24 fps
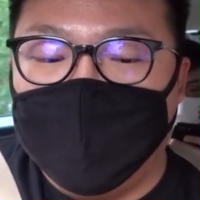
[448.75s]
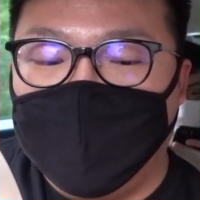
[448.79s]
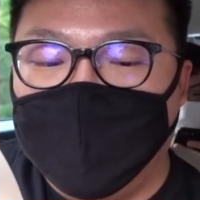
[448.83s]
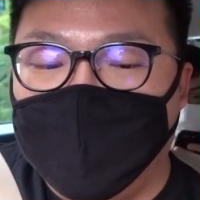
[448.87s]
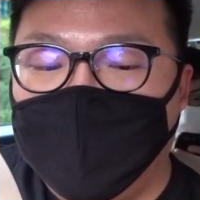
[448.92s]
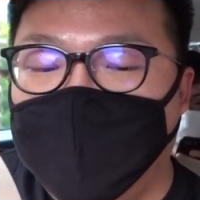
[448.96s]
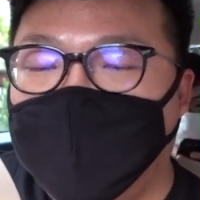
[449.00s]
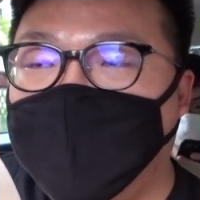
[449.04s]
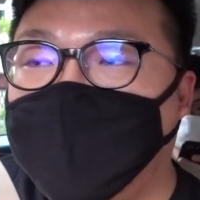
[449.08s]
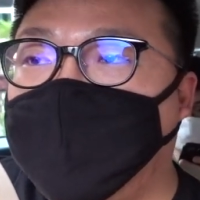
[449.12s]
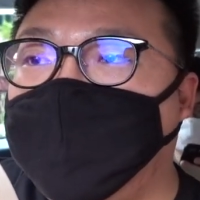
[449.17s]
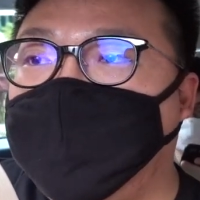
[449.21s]

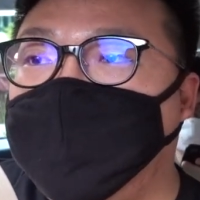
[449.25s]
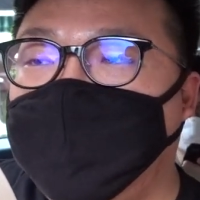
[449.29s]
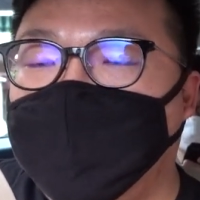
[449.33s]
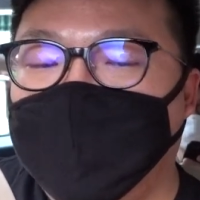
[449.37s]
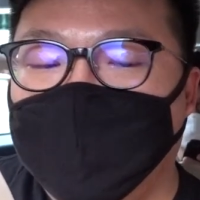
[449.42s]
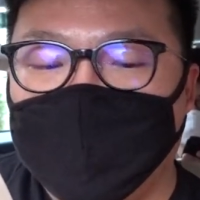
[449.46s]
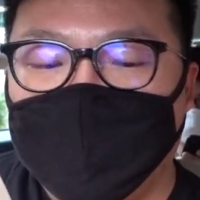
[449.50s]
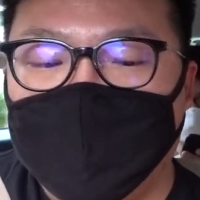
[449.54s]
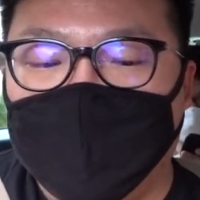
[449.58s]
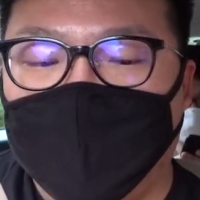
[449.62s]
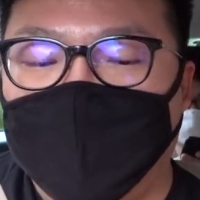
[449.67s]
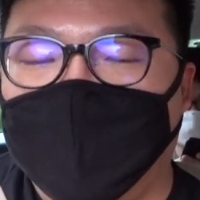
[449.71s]

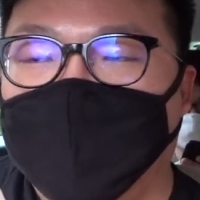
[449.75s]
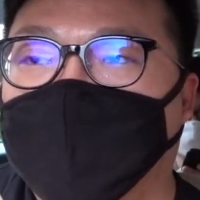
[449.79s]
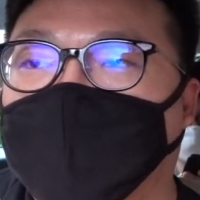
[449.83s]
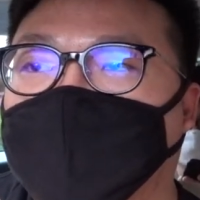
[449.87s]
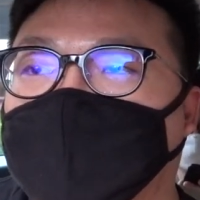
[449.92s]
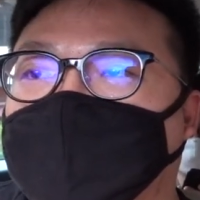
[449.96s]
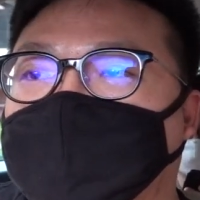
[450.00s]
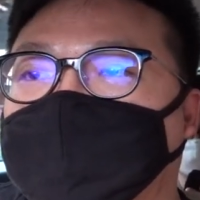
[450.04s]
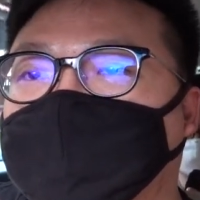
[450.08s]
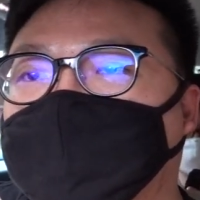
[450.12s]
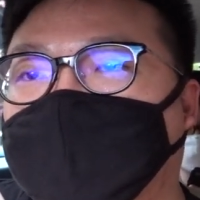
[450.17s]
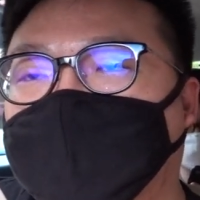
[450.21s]
Looks like not.
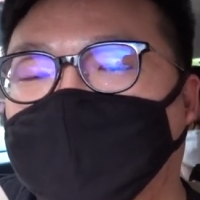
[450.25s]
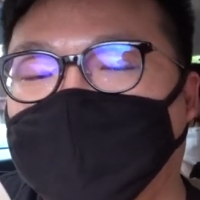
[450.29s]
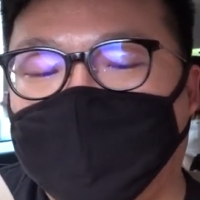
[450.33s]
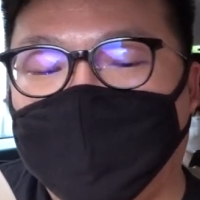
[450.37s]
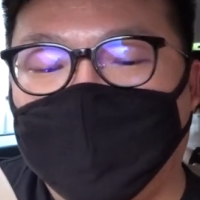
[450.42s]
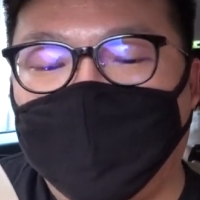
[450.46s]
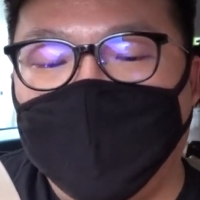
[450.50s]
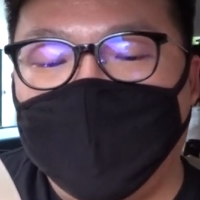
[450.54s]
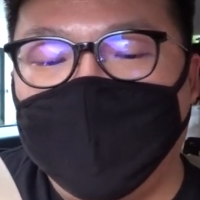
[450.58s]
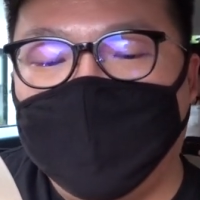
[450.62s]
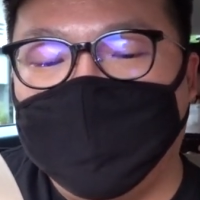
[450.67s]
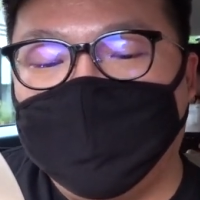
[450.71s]
That's
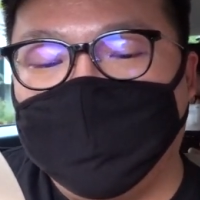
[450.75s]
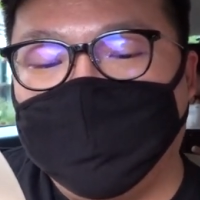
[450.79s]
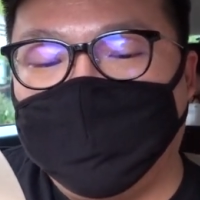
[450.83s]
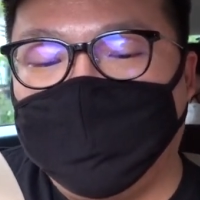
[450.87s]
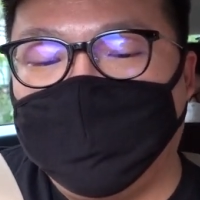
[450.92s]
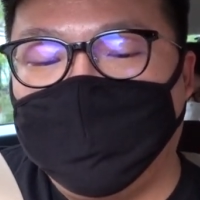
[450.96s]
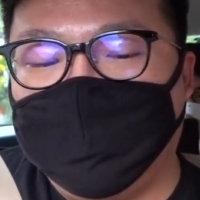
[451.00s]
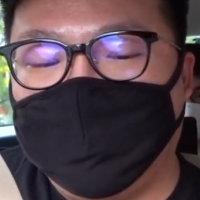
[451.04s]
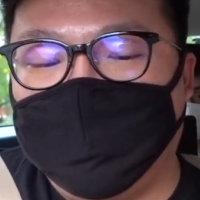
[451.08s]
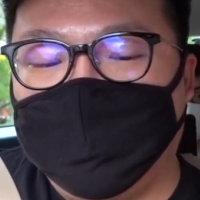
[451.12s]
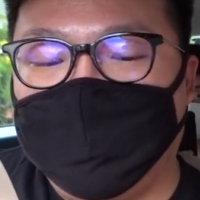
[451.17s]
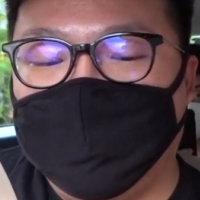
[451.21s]
quite
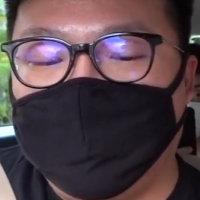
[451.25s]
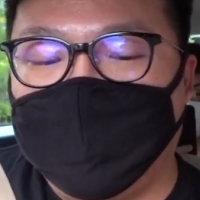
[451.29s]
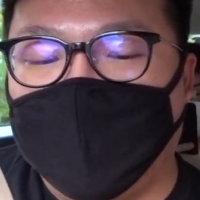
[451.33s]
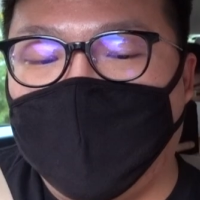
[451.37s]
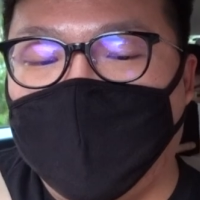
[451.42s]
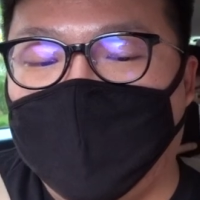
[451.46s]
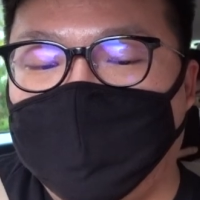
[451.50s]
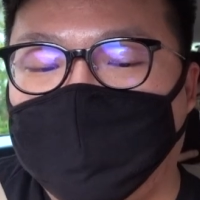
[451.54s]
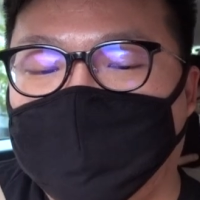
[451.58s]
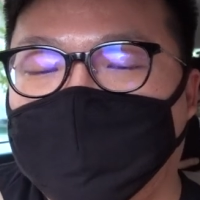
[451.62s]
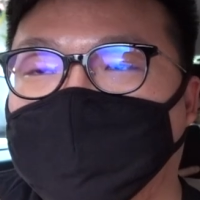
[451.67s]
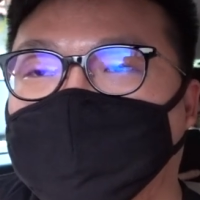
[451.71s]
sad.